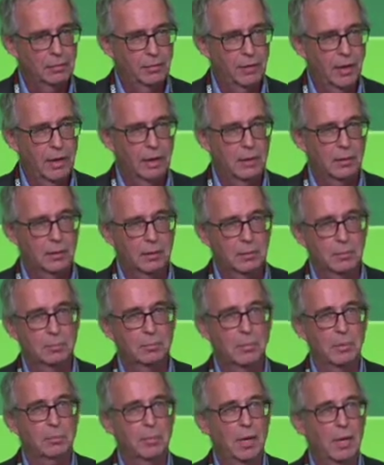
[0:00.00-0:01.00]
had,
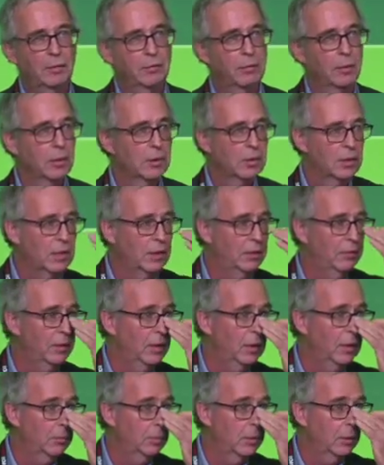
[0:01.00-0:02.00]
my first
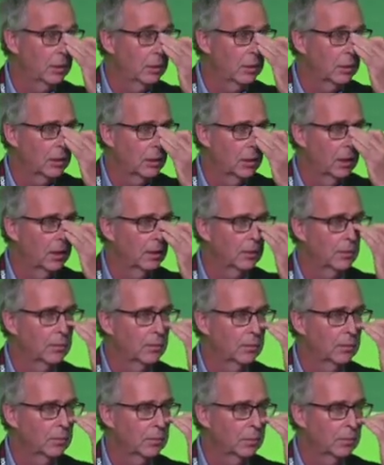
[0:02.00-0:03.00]
EV was
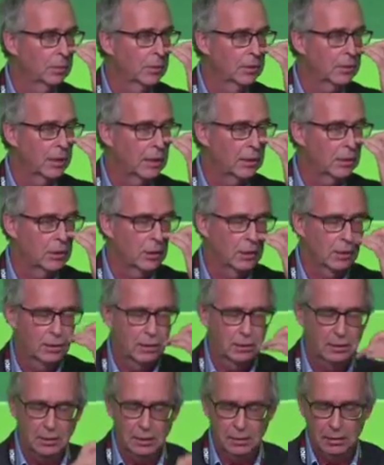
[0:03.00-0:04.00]
actually